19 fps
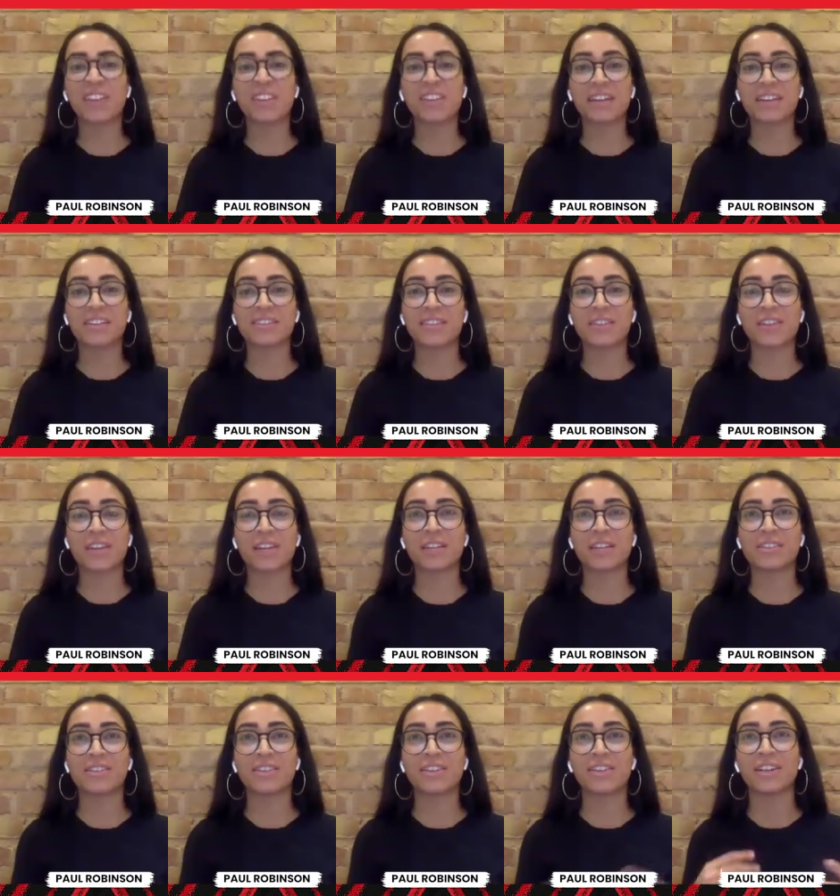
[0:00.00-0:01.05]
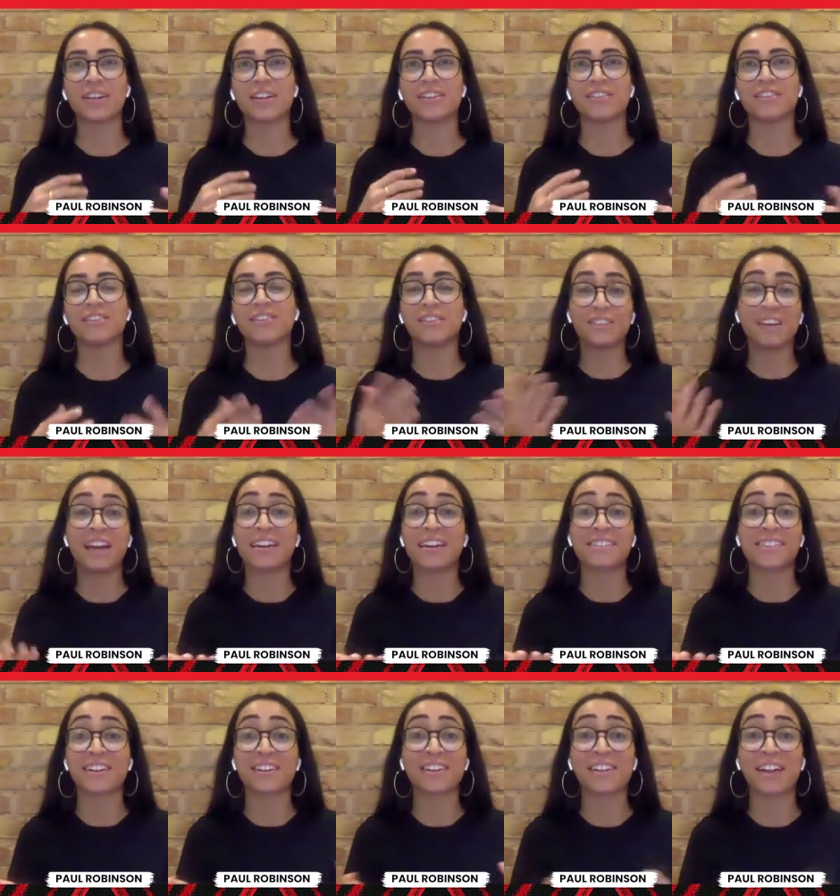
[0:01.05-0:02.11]
I think that's the thing, is that you,
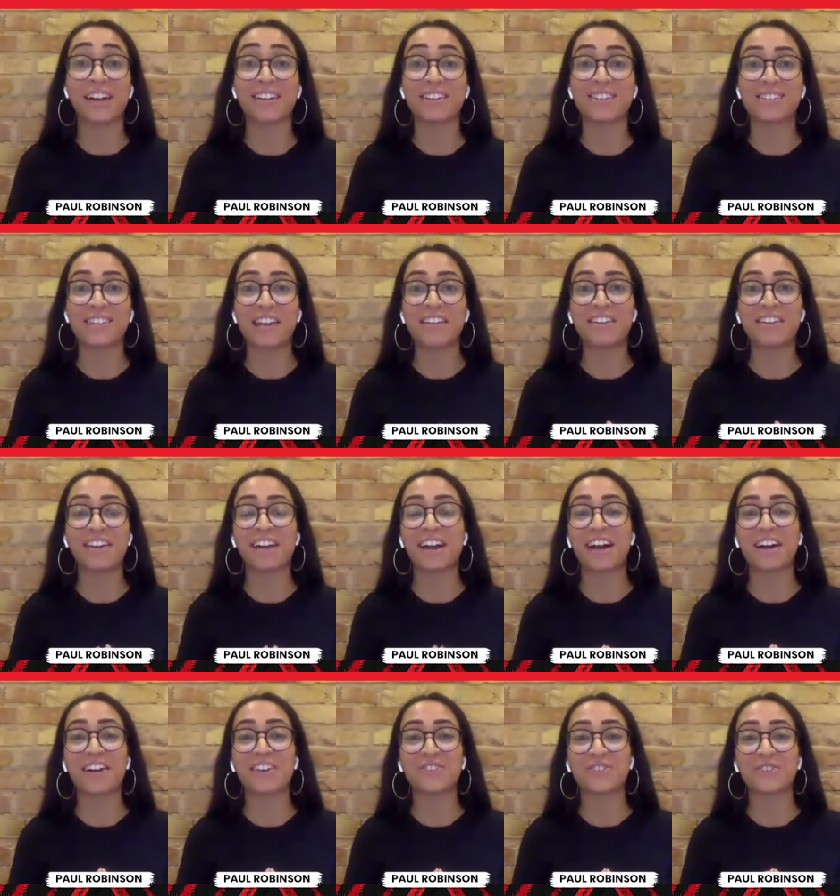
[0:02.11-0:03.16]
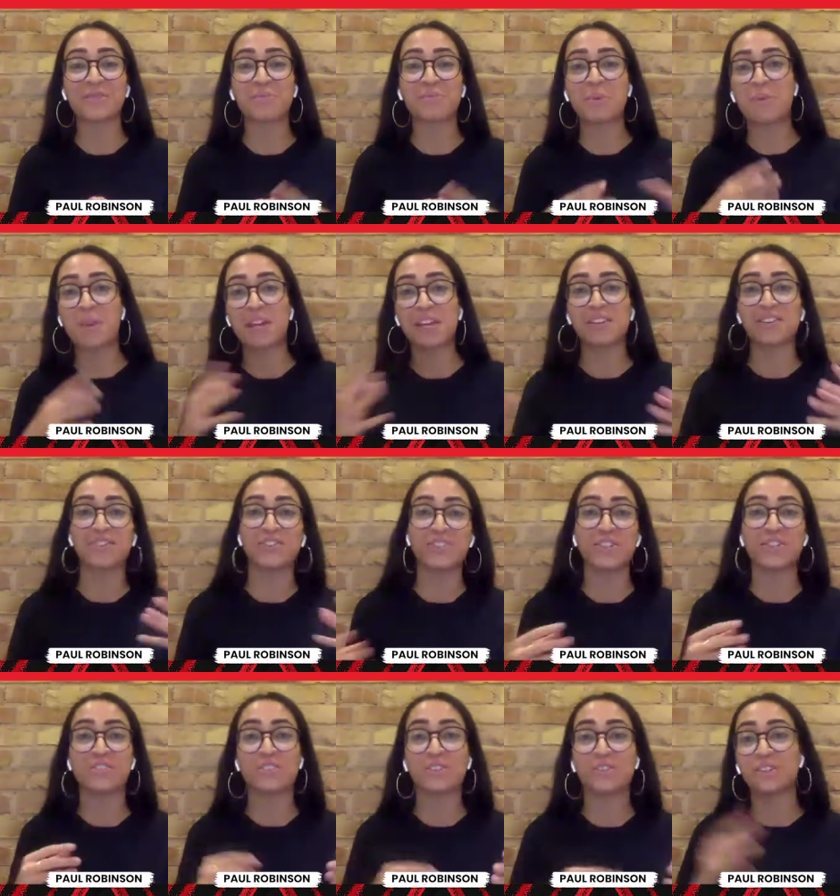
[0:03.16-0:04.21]
exactly like you say, you can't just be picking and
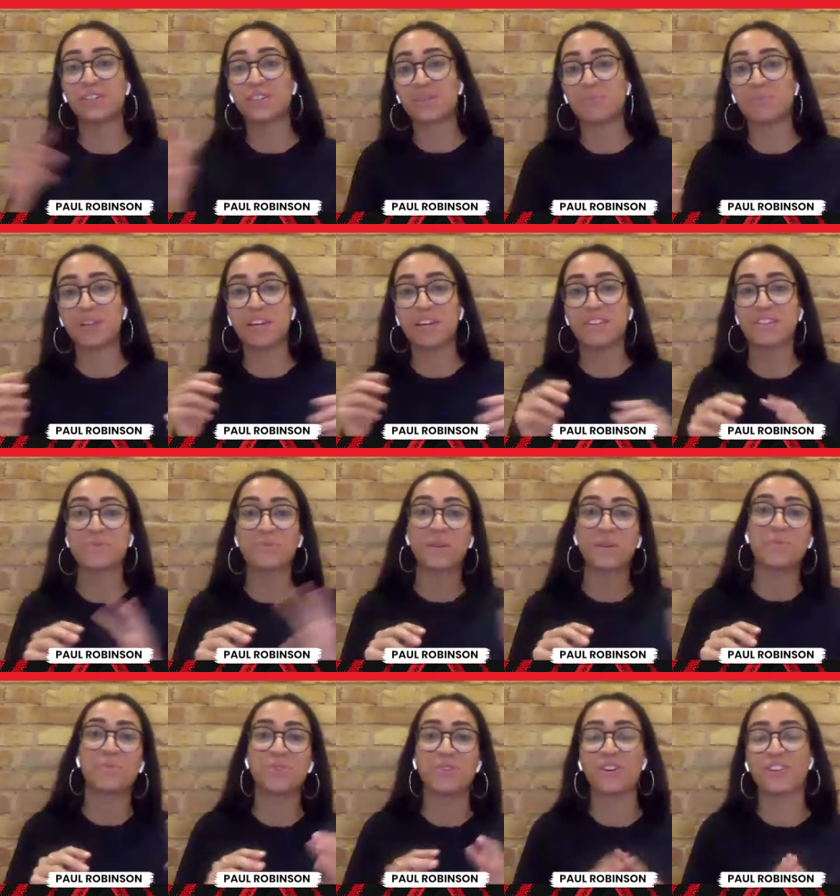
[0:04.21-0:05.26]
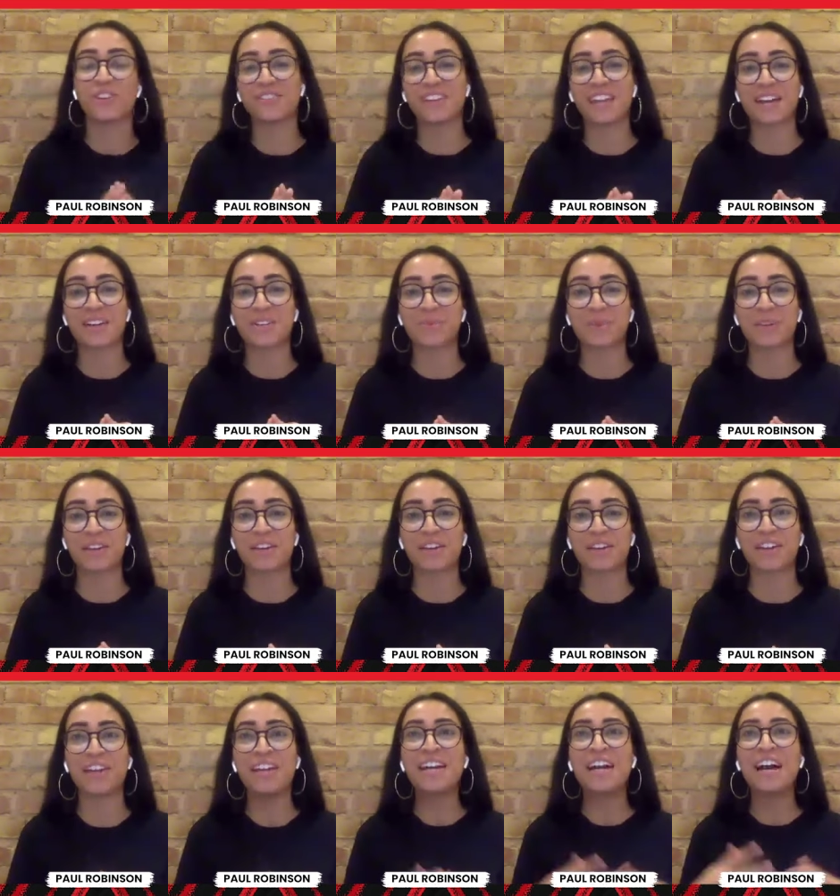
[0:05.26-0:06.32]
choosing. Oh, you can play this week, but not next week.
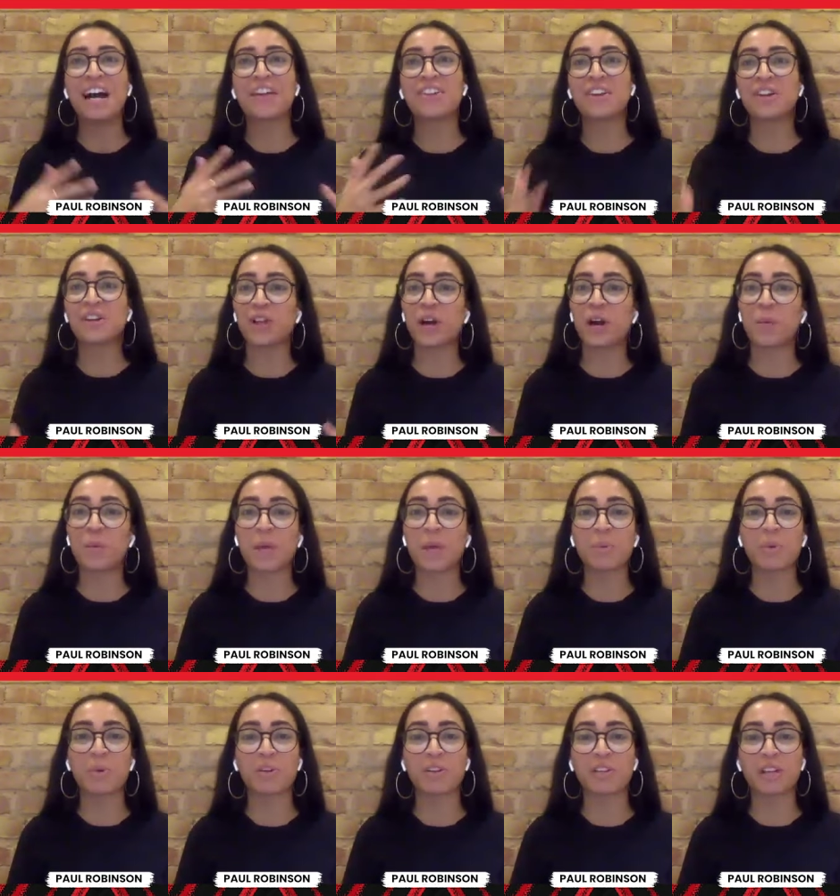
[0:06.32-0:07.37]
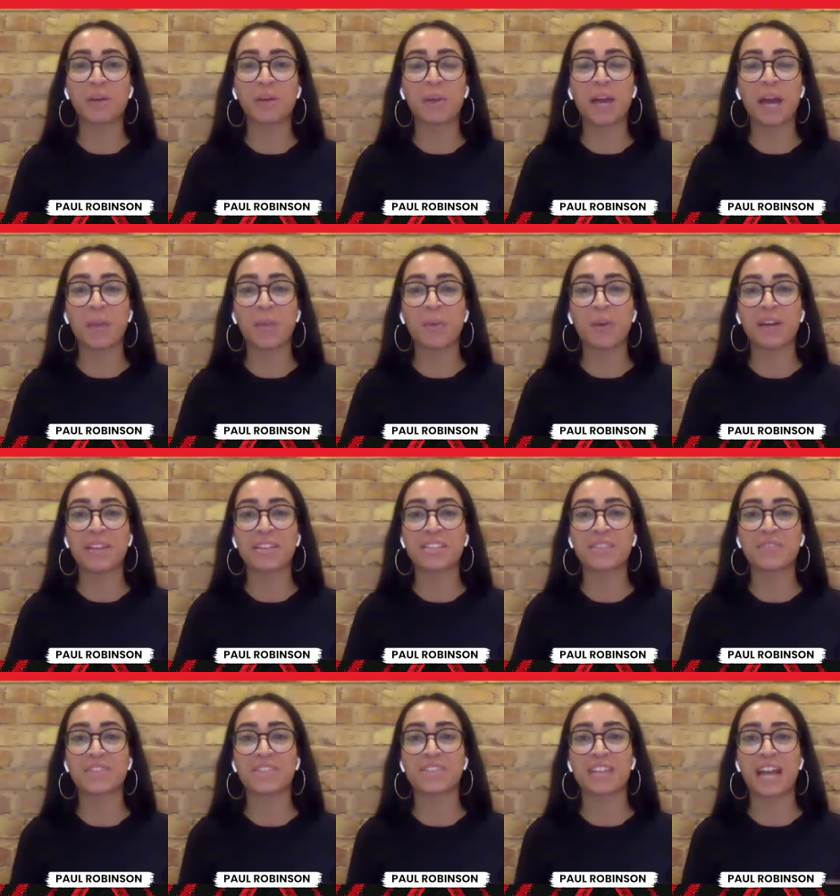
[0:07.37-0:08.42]
And I think a lot of people were a little bit
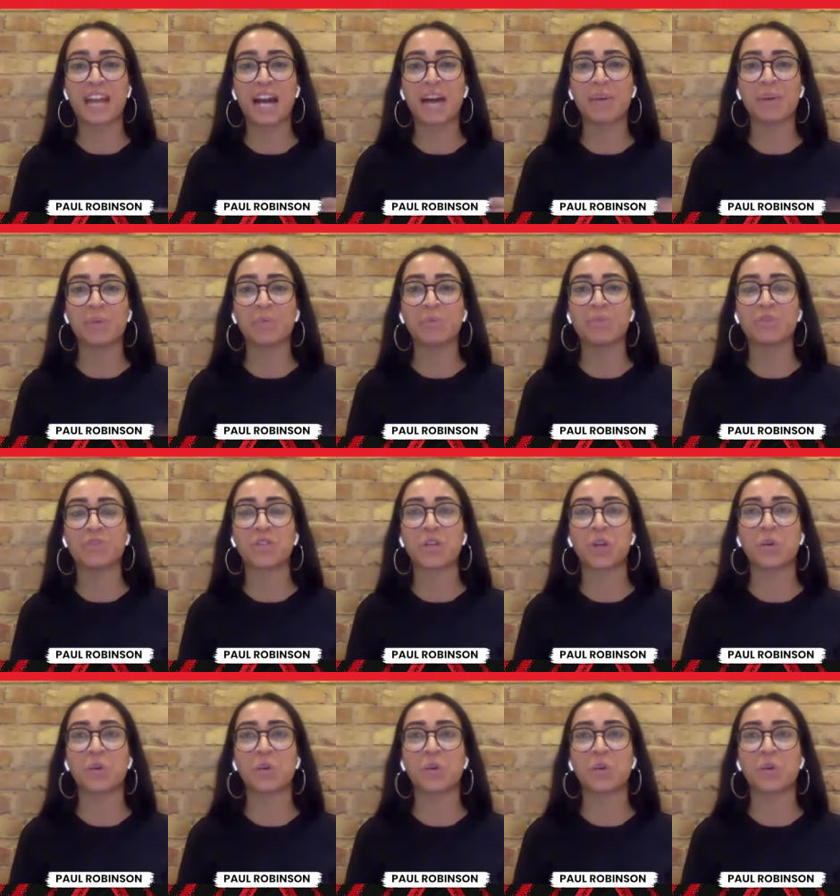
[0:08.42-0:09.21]
apprehensive as to how he was